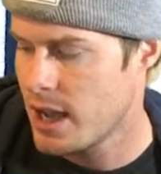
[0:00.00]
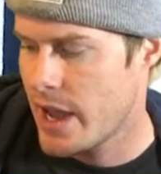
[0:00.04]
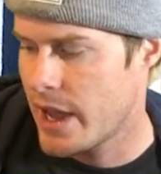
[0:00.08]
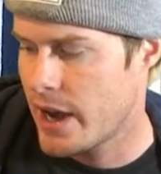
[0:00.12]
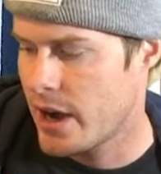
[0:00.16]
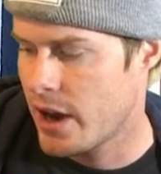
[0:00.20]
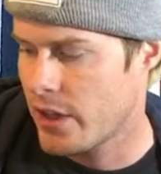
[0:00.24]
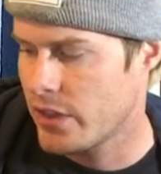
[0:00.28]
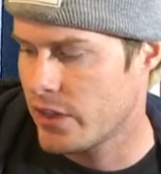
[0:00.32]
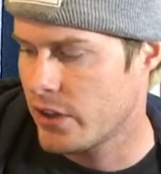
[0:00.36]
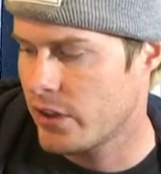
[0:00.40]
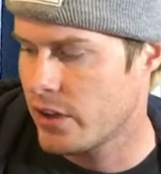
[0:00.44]

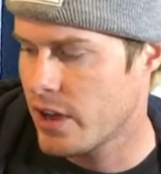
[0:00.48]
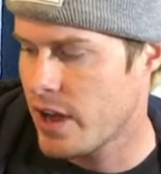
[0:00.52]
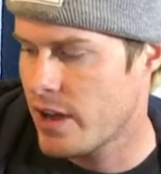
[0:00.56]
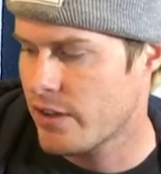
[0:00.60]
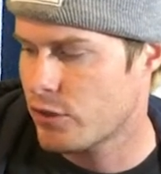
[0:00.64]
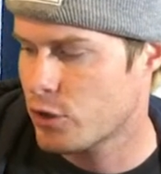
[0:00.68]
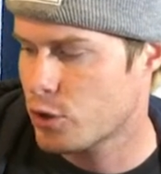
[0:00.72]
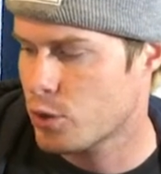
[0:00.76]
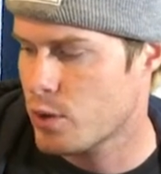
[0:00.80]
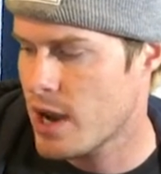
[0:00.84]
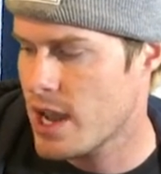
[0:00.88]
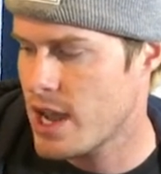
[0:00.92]
and on the
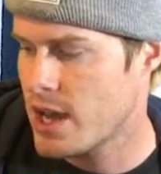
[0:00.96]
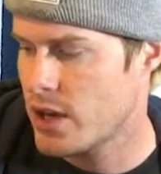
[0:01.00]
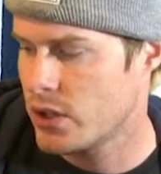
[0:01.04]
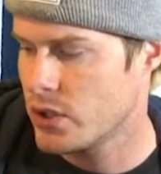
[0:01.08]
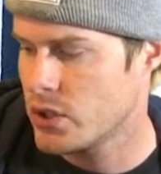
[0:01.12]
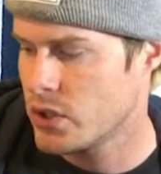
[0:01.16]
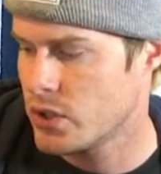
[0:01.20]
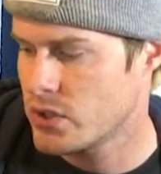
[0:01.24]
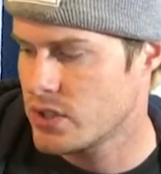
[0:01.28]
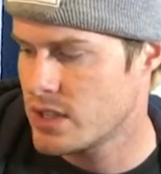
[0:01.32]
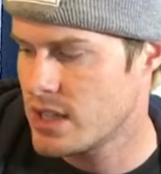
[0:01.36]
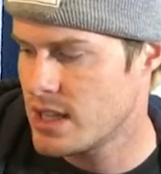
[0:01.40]
left
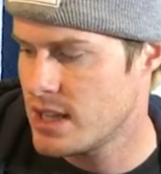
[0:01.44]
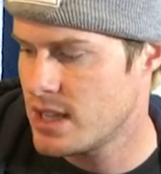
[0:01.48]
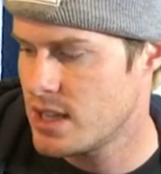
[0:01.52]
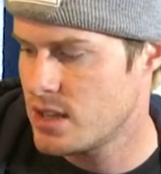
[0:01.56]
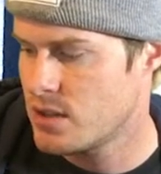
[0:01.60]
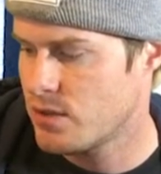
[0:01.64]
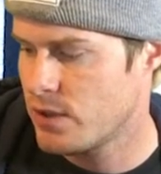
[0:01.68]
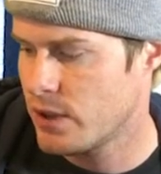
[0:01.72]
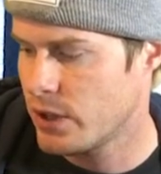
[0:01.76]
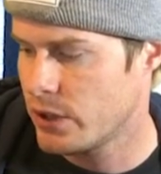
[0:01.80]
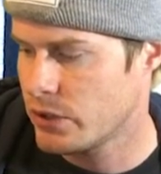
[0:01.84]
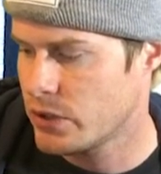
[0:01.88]
rail, you'll see
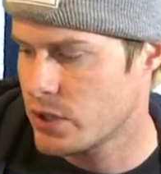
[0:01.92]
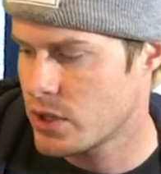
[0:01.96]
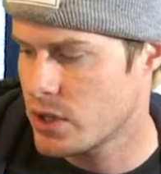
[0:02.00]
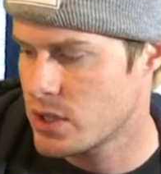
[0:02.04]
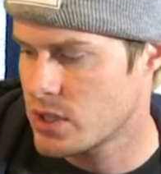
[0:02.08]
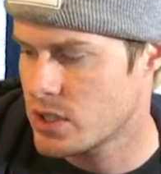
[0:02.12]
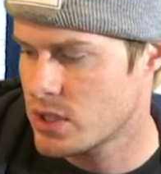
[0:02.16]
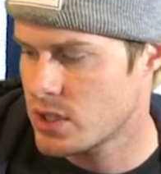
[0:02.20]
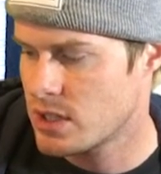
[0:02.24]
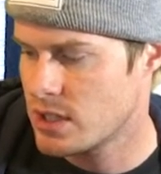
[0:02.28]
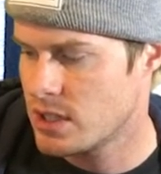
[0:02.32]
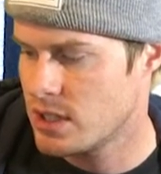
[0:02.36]
these
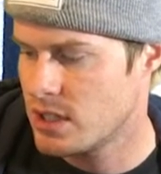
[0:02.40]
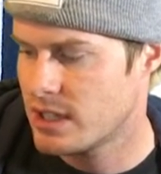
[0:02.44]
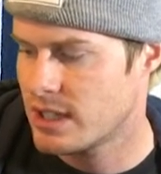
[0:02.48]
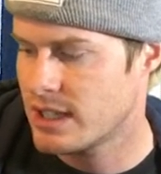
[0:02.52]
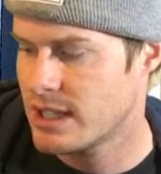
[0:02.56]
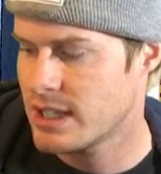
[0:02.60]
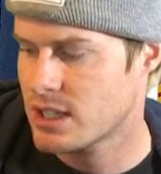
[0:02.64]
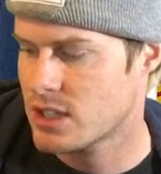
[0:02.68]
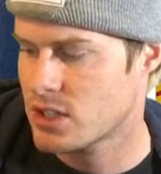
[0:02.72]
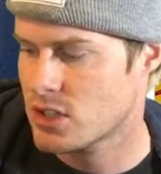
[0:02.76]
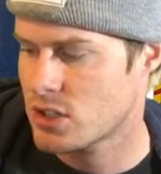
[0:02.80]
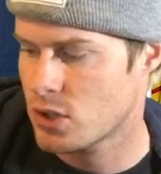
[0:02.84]
filters. You
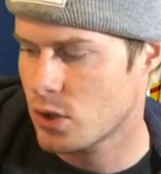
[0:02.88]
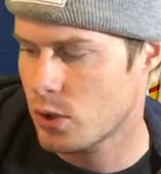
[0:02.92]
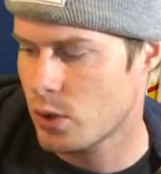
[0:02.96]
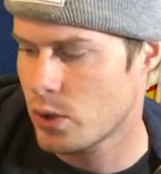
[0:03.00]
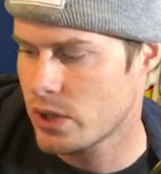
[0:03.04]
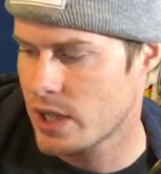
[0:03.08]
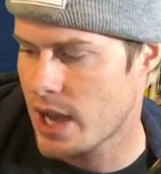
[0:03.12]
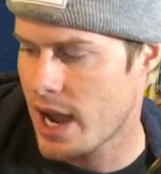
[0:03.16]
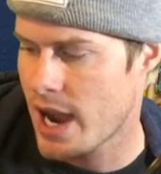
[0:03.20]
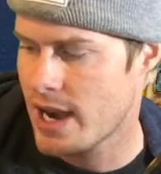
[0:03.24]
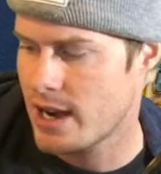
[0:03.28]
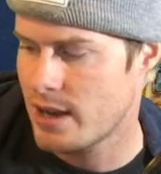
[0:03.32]
click
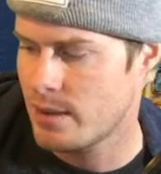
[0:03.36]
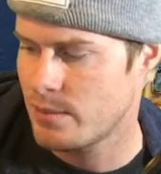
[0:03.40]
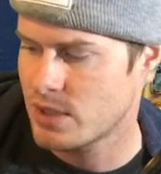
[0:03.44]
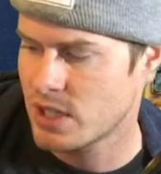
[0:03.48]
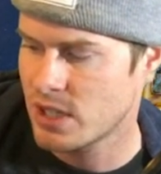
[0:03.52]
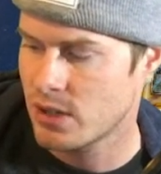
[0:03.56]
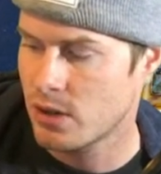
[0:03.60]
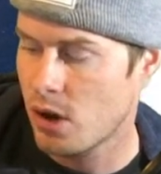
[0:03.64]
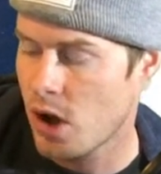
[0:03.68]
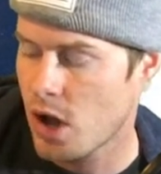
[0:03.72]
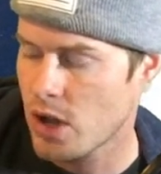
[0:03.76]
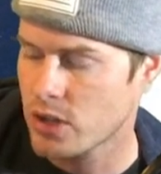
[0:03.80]
sold
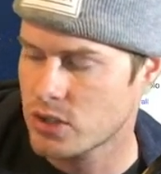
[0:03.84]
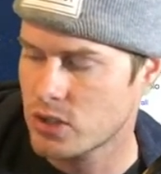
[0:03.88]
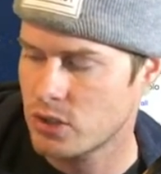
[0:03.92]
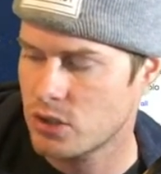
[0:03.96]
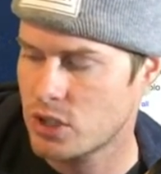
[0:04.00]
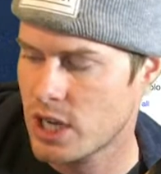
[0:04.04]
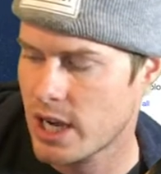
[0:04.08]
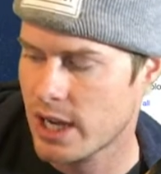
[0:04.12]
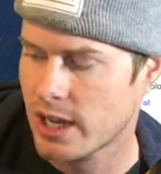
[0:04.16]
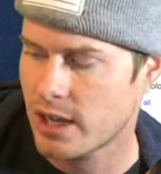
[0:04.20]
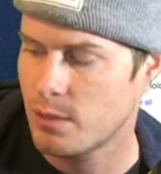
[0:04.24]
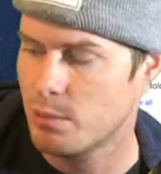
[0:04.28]
items. It'll also
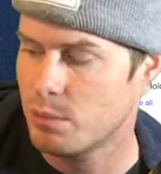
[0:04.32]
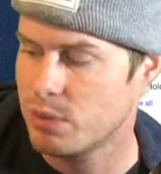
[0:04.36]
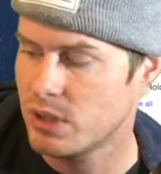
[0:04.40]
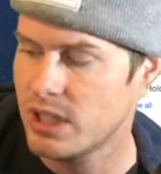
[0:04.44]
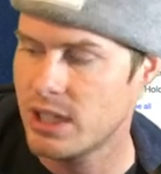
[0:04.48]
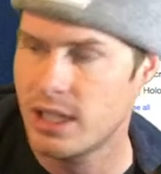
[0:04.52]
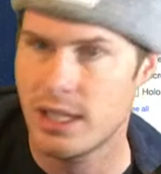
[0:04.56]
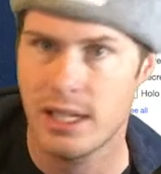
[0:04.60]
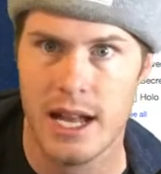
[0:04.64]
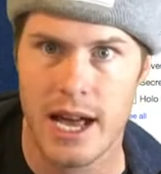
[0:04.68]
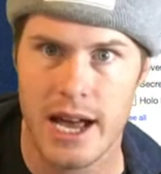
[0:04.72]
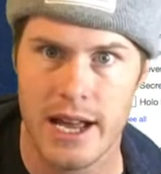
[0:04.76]
check
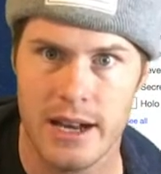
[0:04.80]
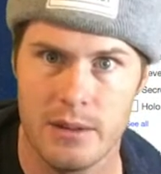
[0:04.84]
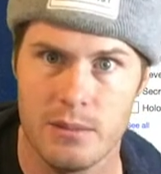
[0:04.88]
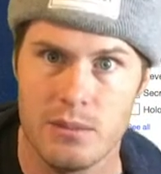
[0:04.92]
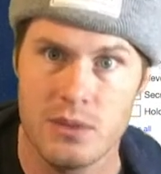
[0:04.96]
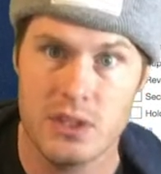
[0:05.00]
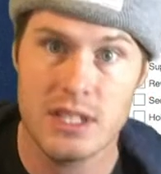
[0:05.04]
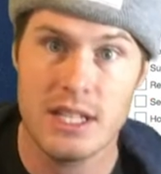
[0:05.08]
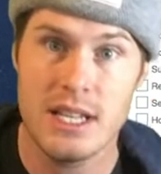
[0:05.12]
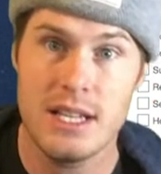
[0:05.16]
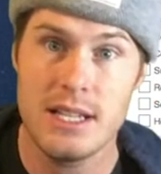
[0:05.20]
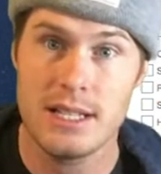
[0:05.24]
completed
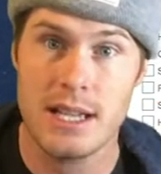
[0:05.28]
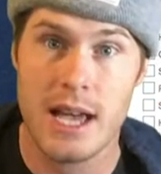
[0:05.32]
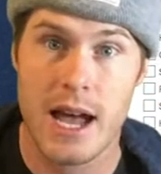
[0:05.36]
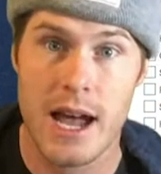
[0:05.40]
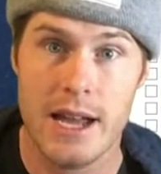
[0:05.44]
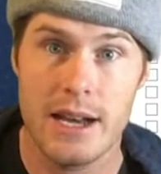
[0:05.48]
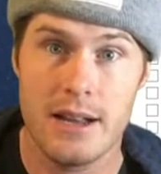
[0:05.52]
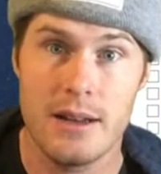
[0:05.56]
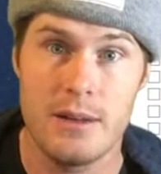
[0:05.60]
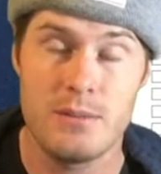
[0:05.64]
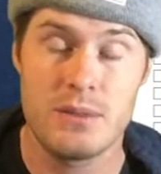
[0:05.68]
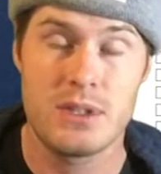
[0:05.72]
items. These
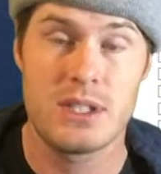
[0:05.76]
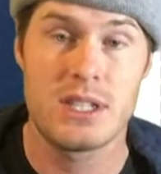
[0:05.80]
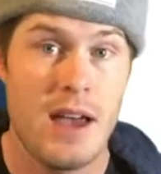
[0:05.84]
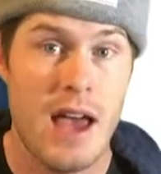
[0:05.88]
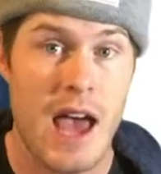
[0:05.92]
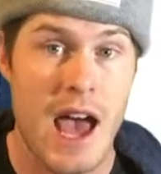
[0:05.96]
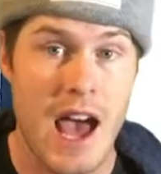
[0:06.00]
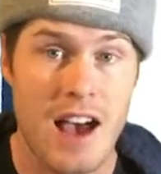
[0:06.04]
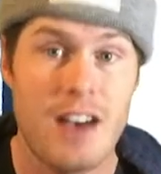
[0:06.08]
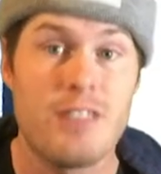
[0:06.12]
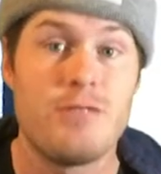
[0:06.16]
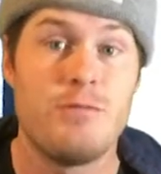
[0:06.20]
items
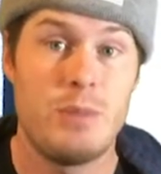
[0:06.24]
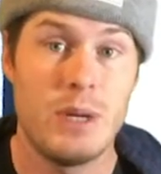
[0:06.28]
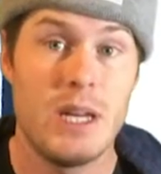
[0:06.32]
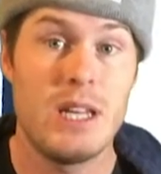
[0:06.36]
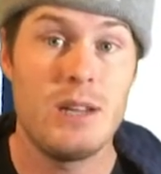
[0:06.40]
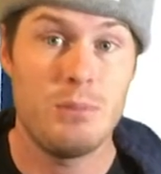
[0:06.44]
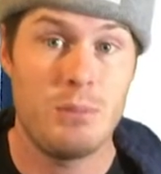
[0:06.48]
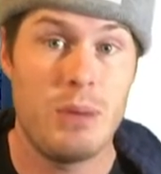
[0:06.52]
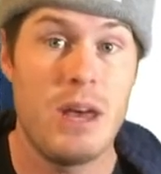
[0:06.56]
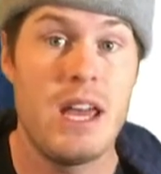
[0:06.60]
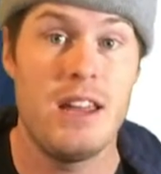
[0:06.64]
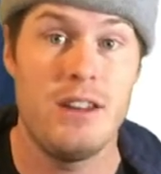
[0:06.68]
have
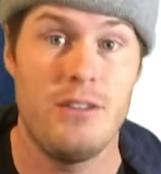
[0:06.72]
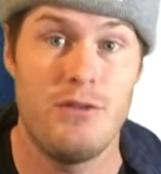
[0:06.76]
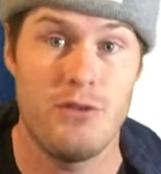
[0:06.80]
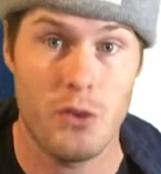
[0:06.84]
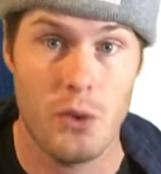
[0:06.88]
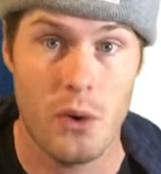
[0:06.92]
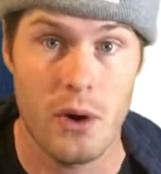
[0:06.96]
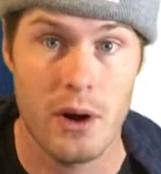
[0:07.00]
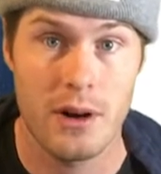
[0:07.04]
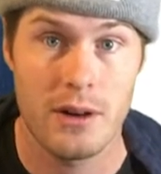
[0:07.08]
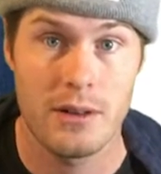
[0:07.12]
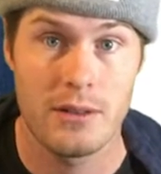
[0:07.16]
been paid
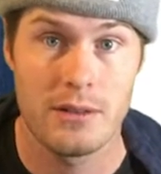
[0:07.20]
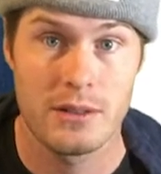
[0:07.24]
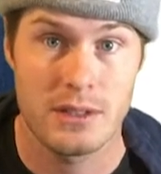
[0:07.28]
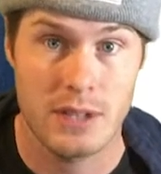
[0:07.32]
for.